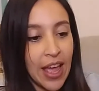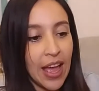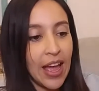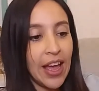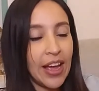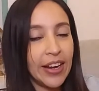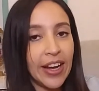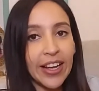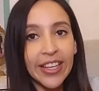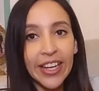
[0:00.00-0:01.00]
and
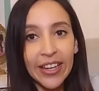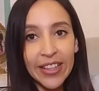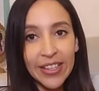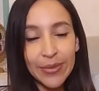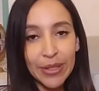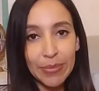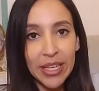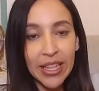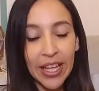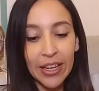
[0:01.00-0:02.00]
I carry these with me
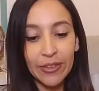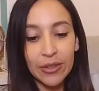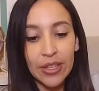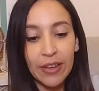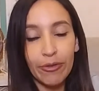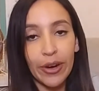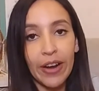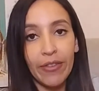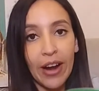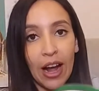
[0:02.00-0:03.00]
like if we're
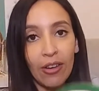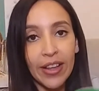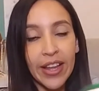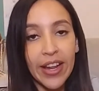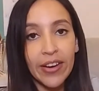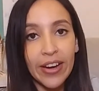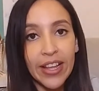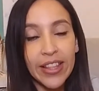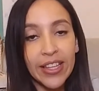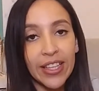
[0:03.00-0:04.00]
ever out eating or
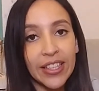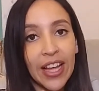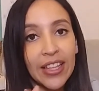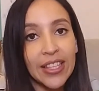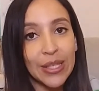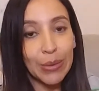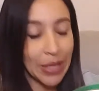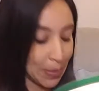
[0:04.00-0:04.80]
anything like that. This will keep